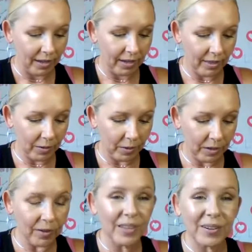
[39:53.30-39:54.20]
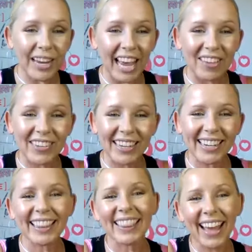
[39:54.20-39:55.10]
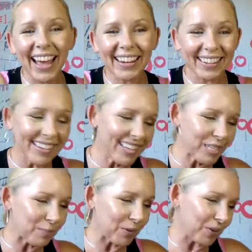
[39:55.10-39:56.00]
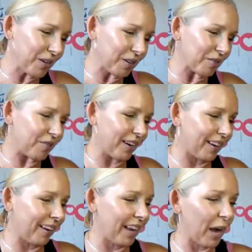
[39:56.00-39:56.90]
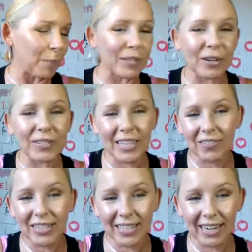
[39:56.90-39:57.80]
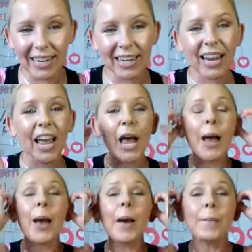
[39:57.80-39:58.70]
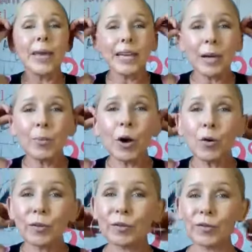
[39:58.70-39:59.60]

And there we go. There we have it. That is Beauty Graffiti, episode 17 Makeup Over